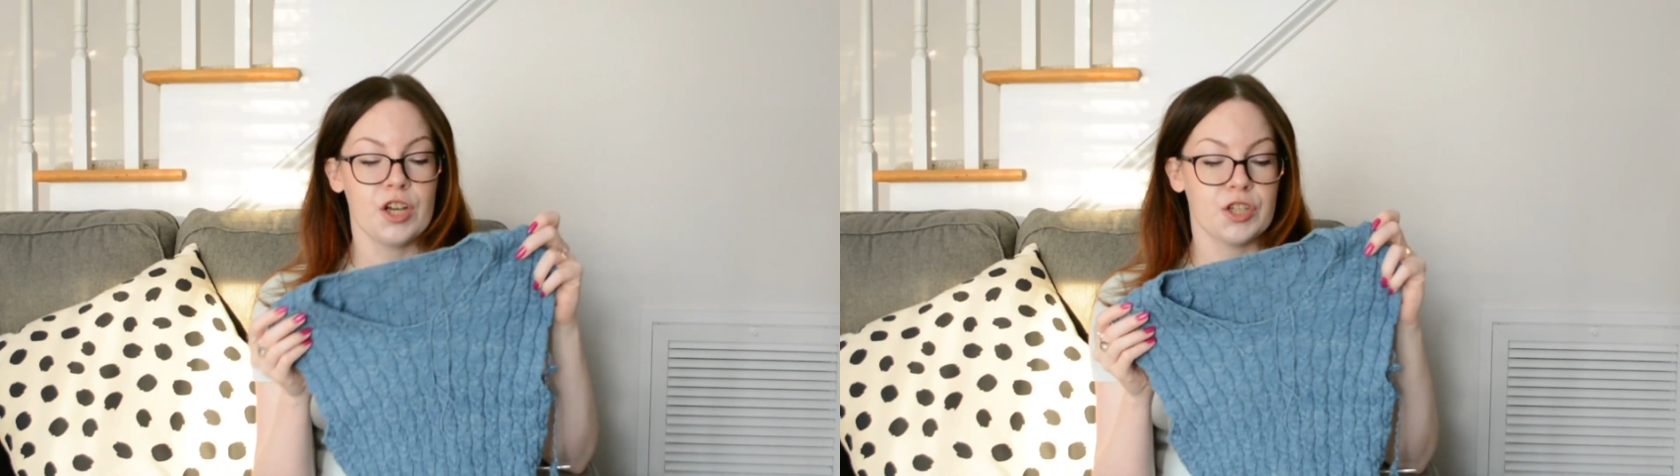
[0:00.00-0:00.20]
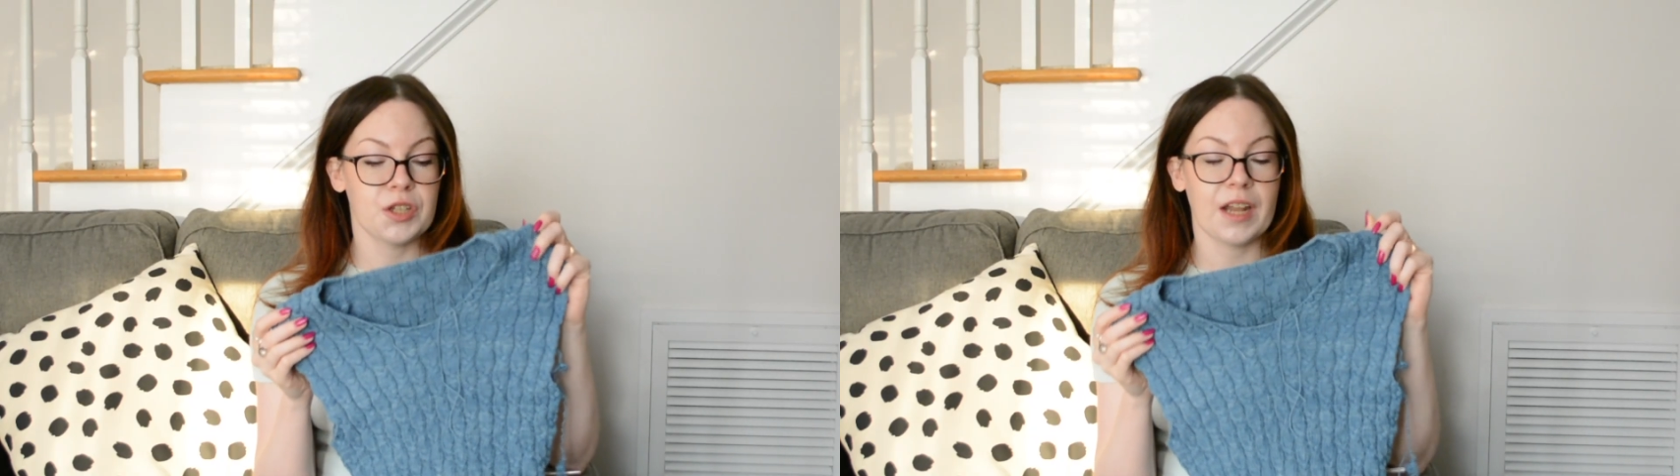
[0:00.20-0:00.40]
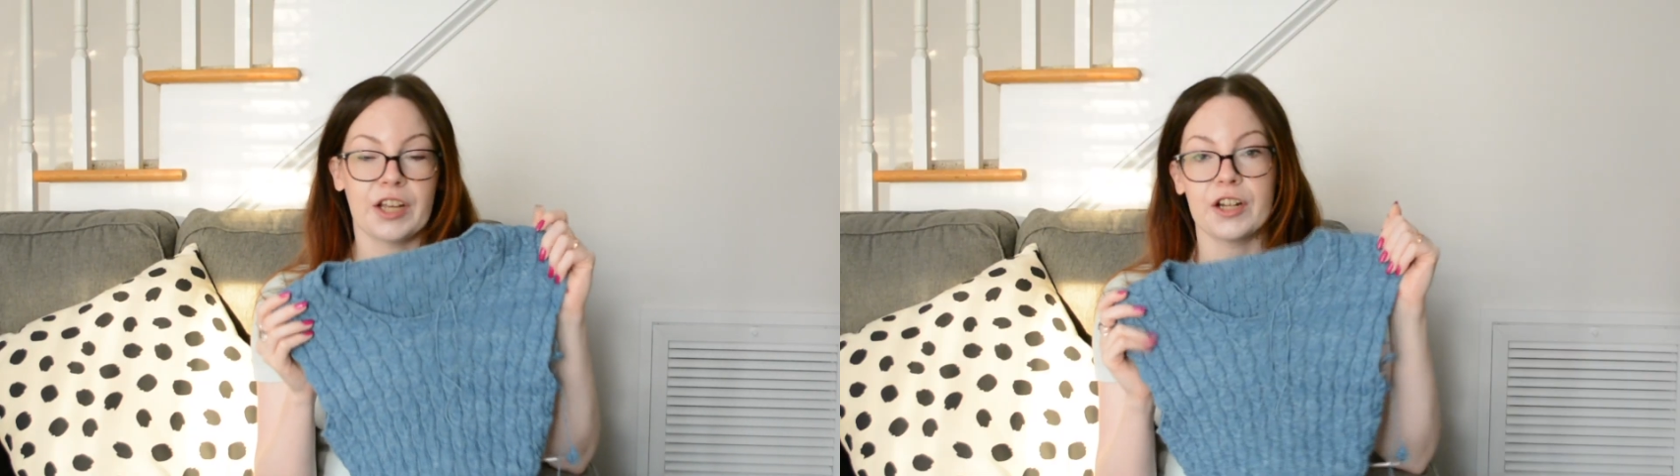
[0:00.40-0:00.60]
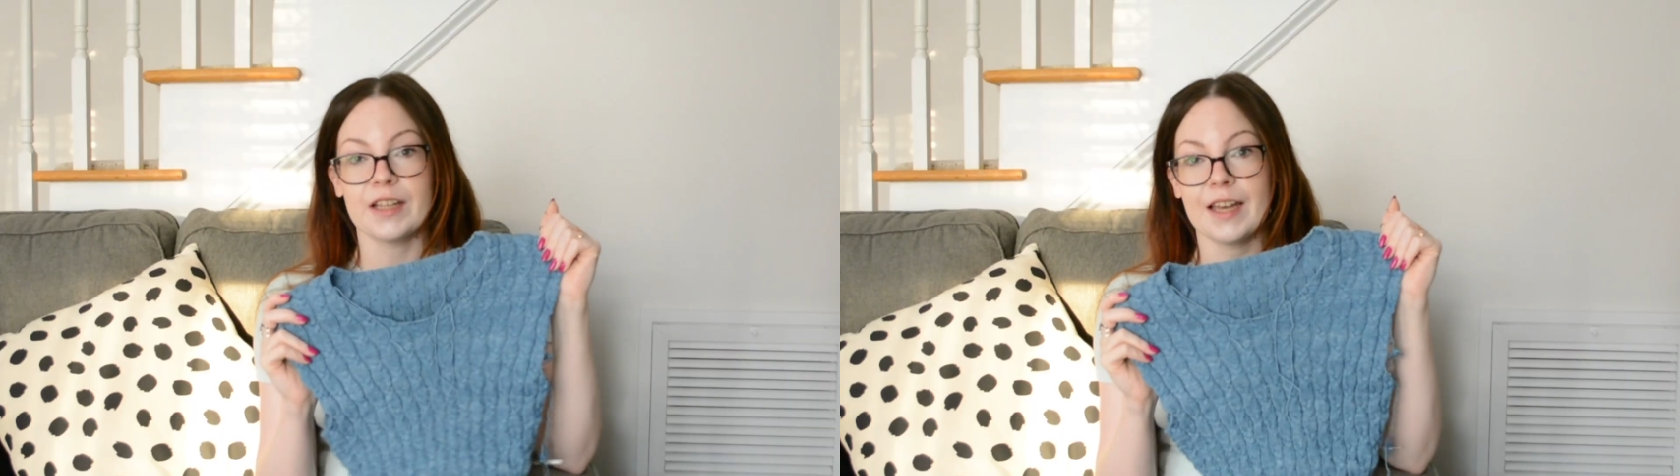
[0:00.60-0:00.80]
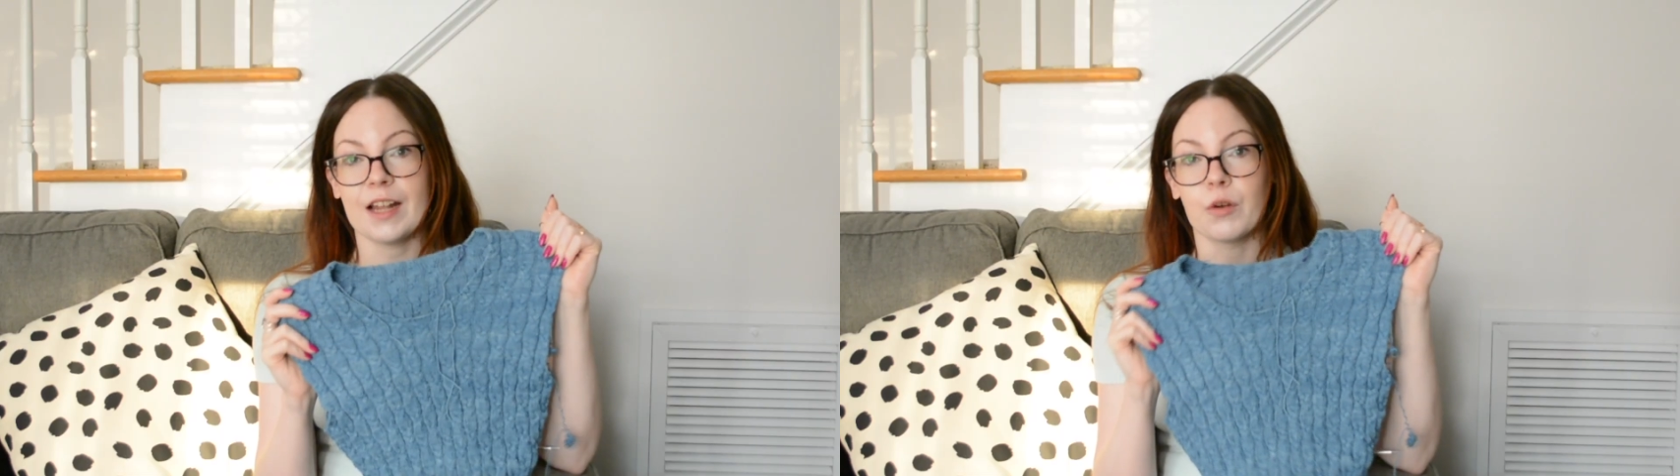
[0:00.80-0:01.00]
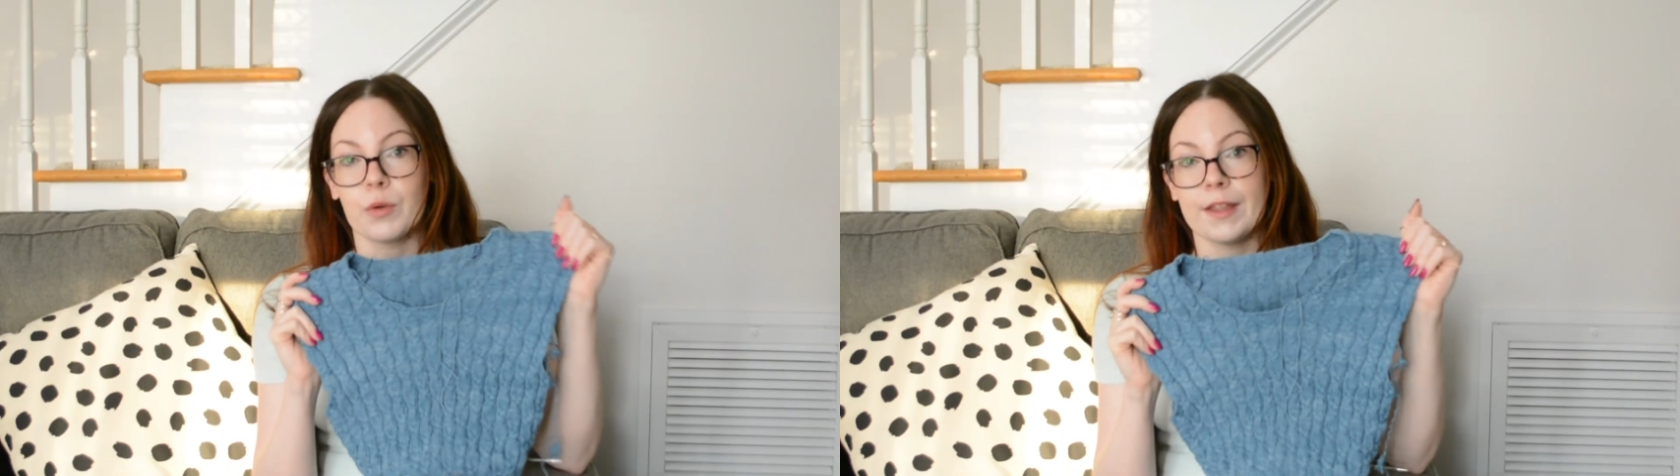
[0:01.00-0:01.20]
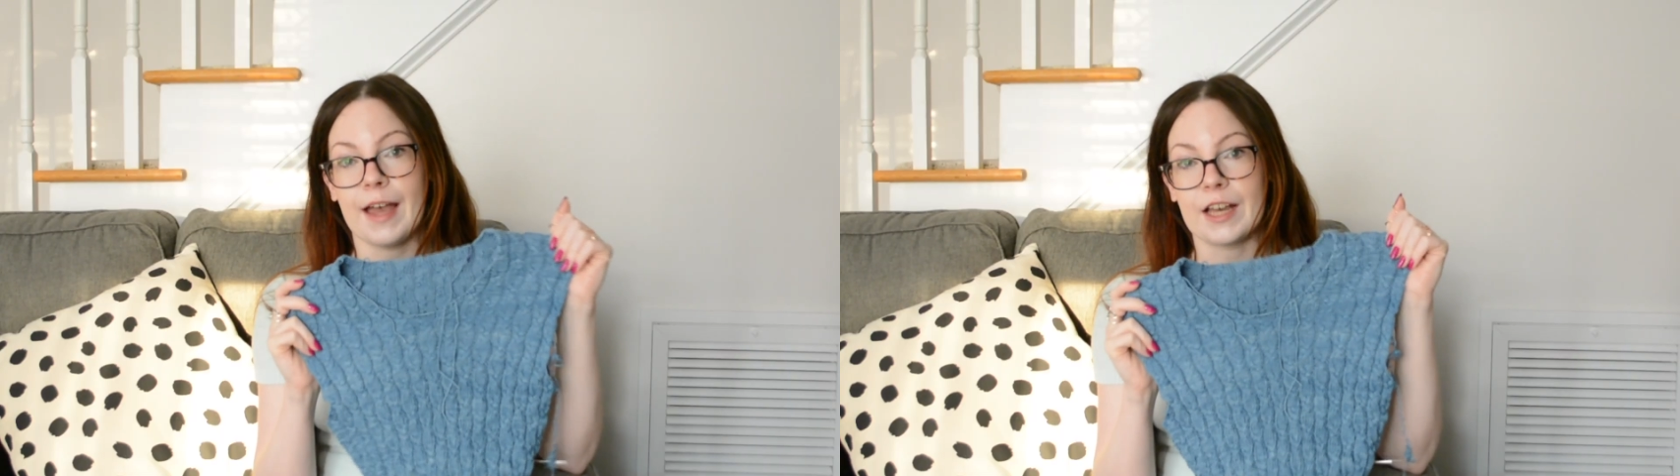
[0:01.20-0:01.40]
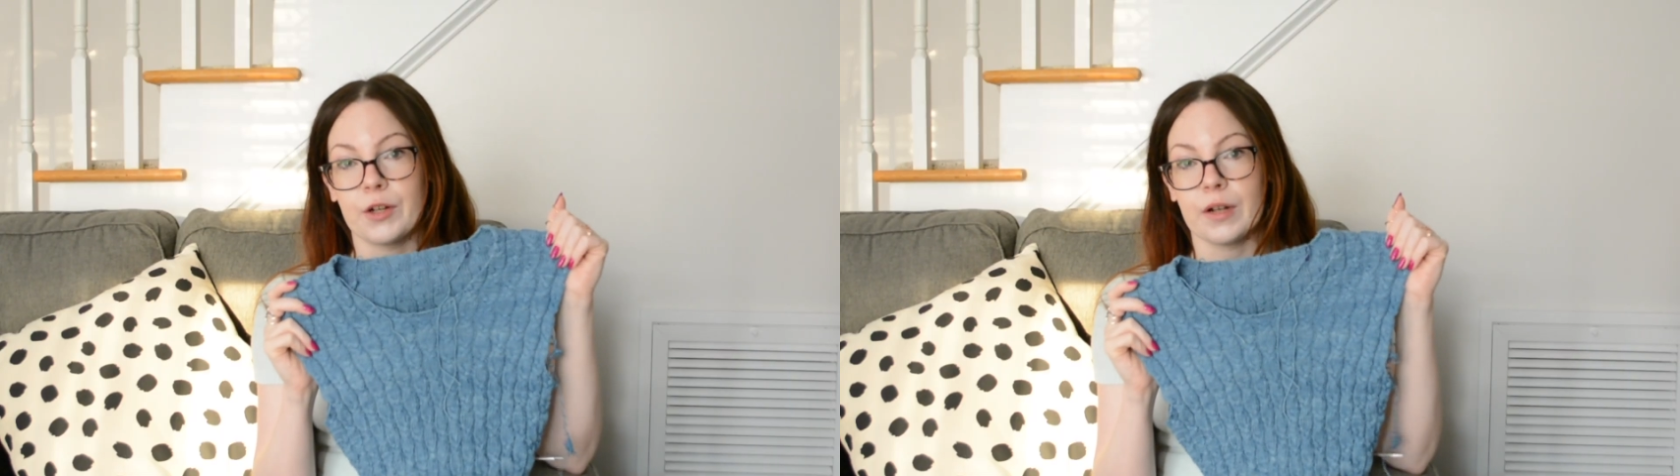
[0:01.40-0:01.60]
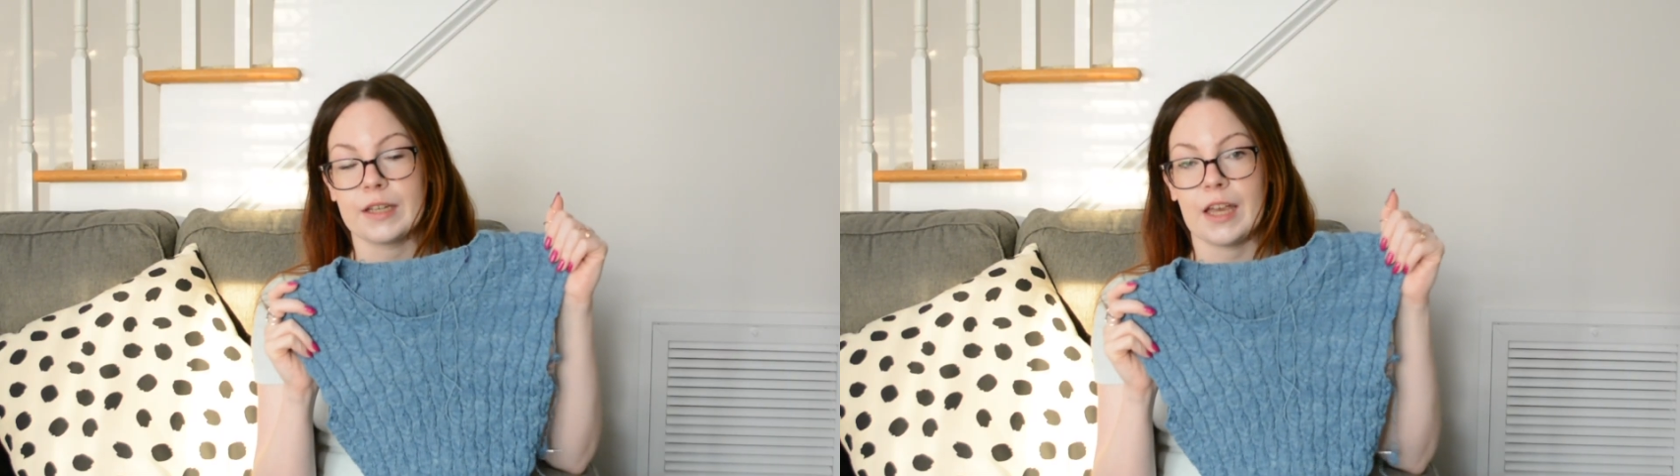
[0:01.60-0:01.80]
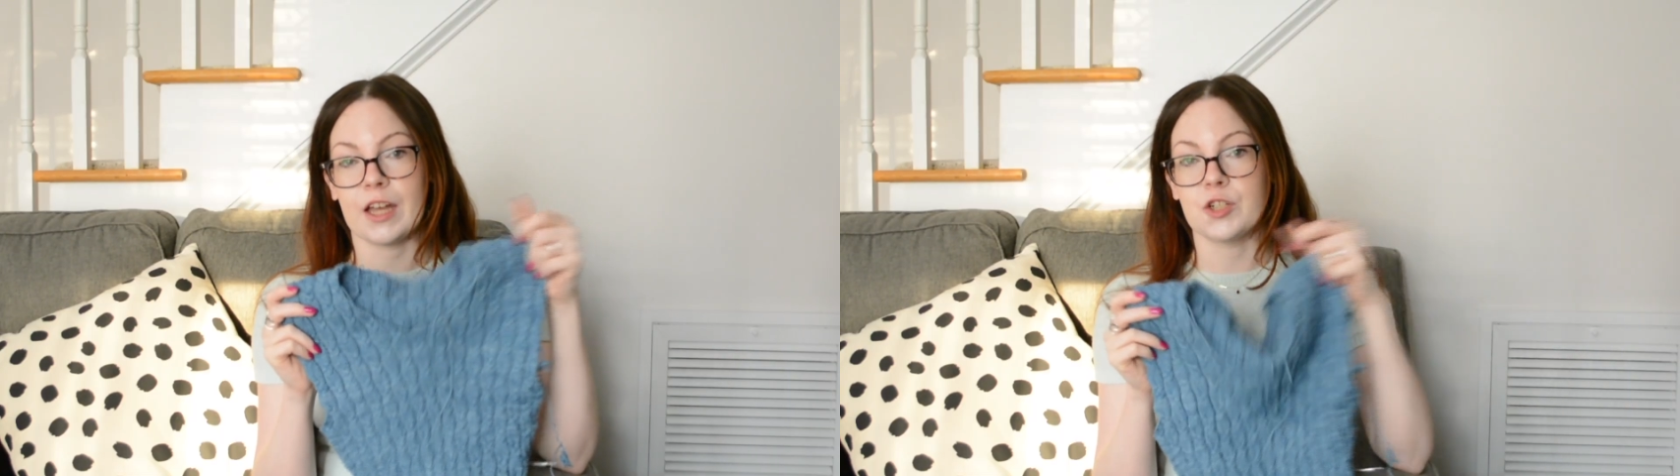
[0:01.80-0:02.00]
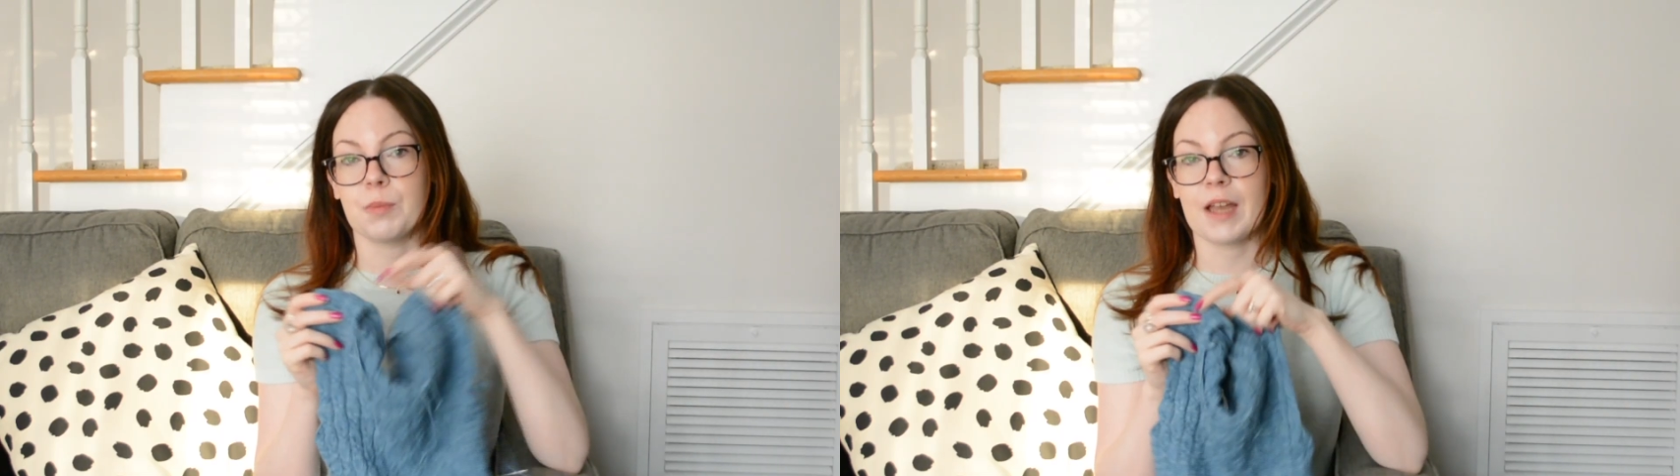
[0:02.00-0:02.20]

so that I could get a really accurate gauge,